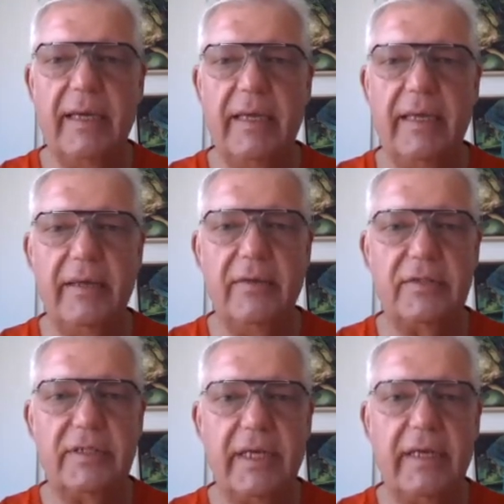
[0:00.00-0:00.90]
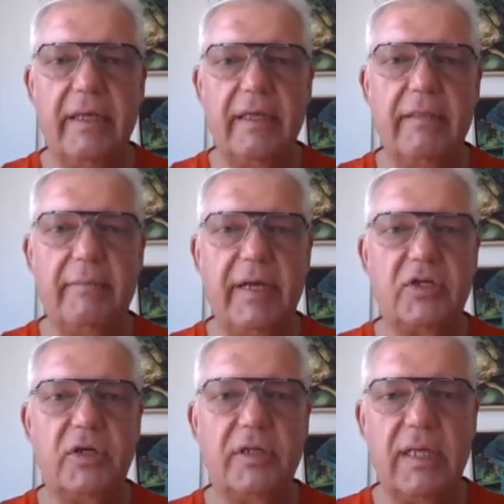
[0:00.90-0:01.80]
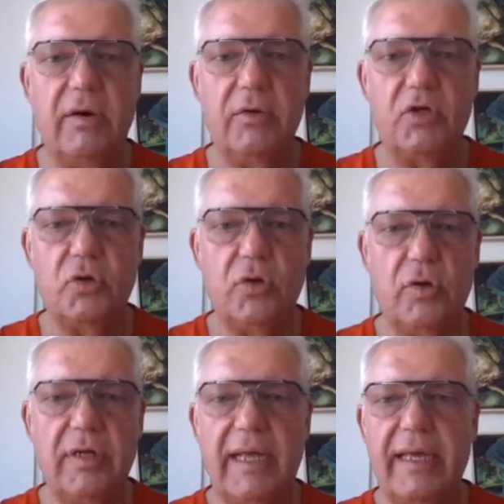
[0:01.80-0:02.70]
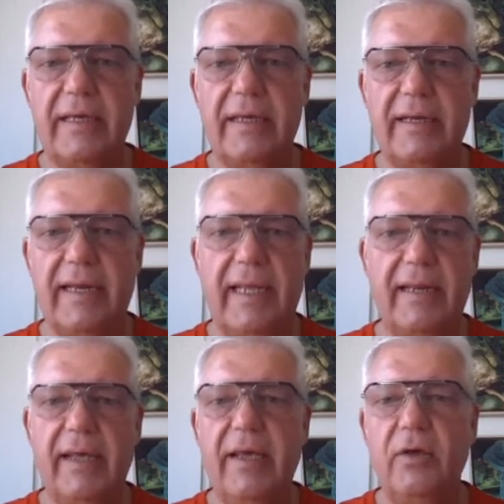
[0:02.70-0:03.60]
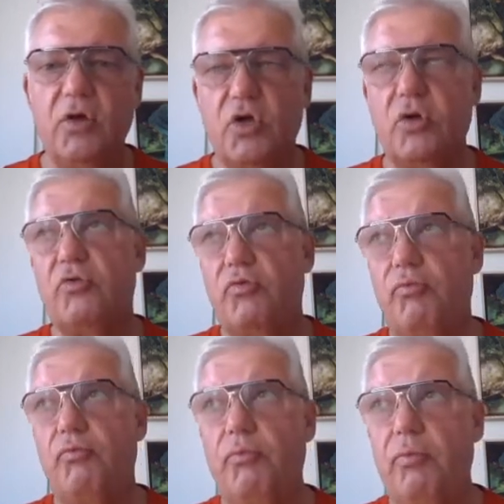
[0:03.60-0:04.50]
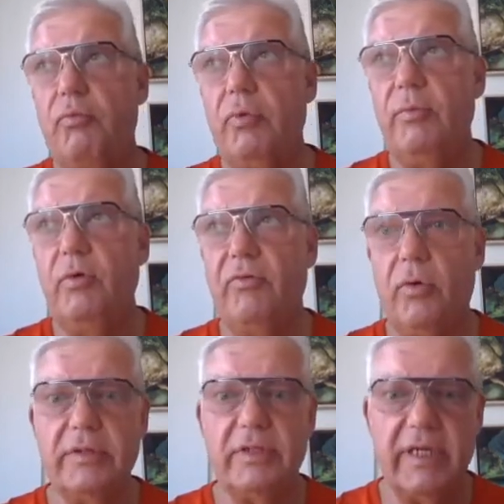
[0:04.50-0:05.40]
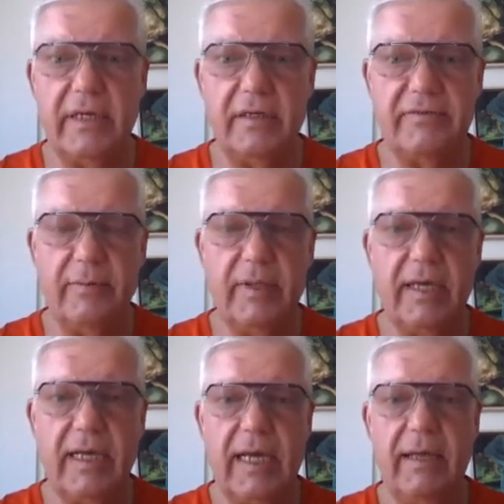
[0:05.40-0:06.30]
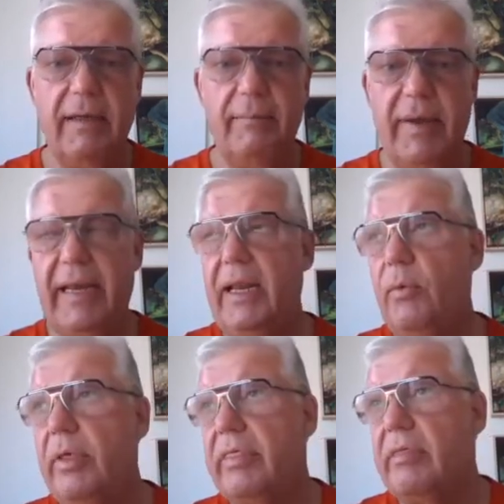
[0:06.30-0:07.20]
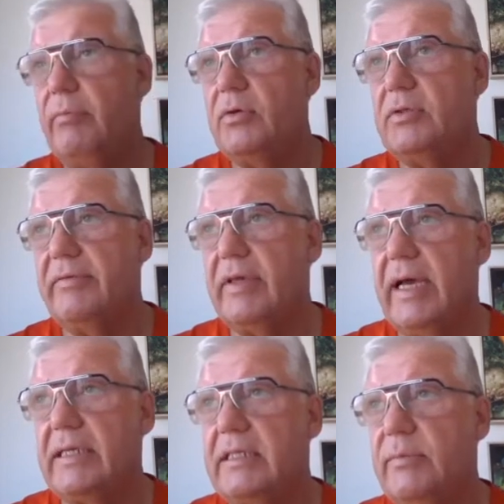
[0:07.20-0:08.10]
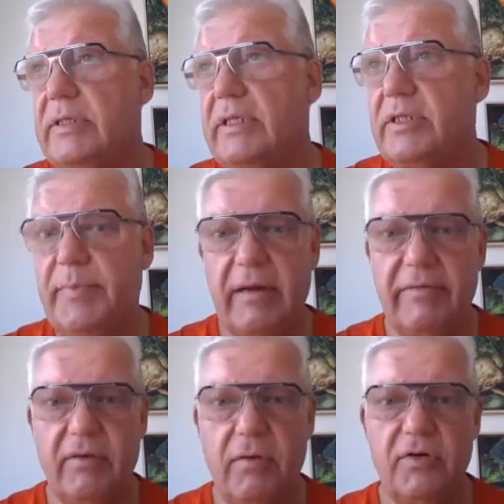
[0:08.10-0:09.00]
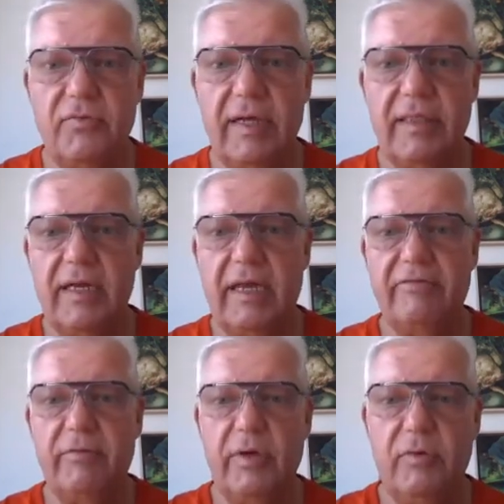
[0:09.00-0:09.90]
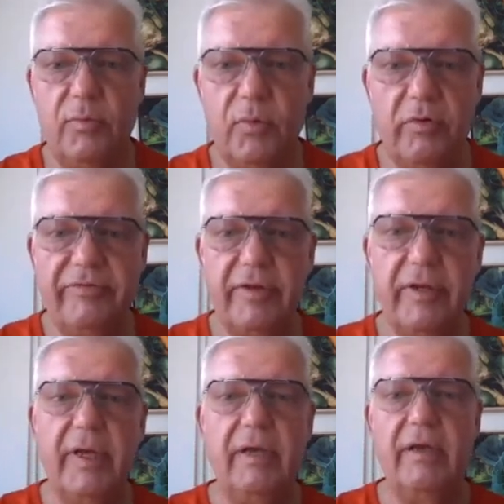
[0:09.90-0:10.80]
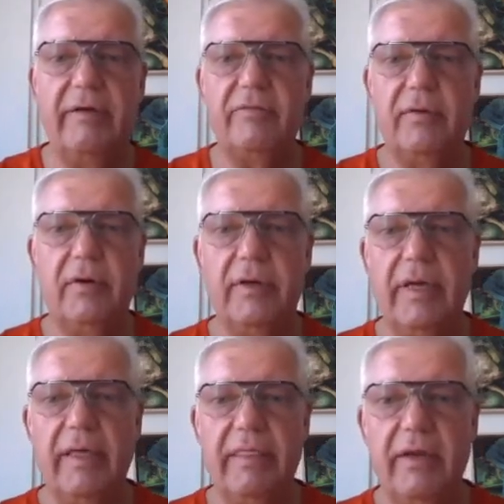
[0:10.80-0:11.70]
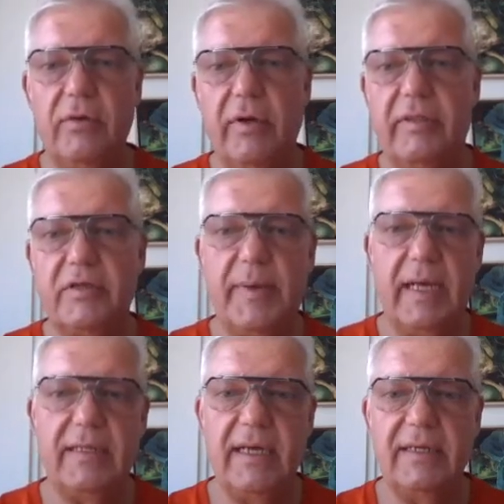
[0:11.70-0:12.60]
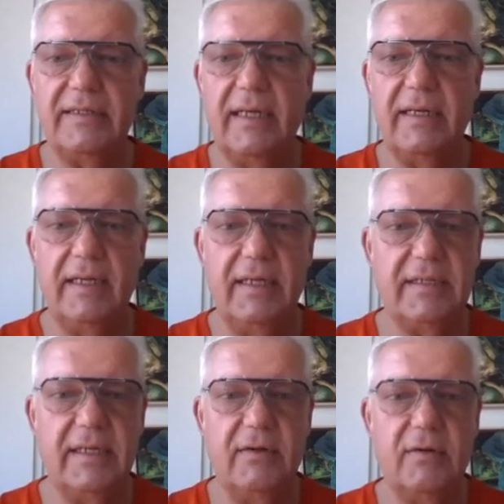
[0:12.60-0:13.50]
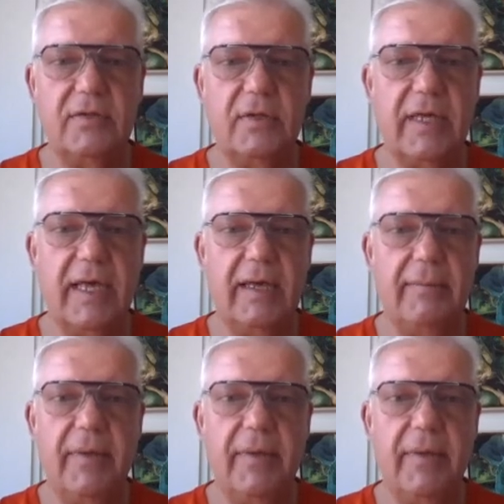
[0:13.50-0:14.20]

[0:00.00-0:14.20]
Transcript: Here you see the picture, how it should look like, clean. You should remove all the stickers from the car. Mainly with most of the customers, it is part of the contract that have to be removed. You have to look that you got the spare tires underneath and it looks okay.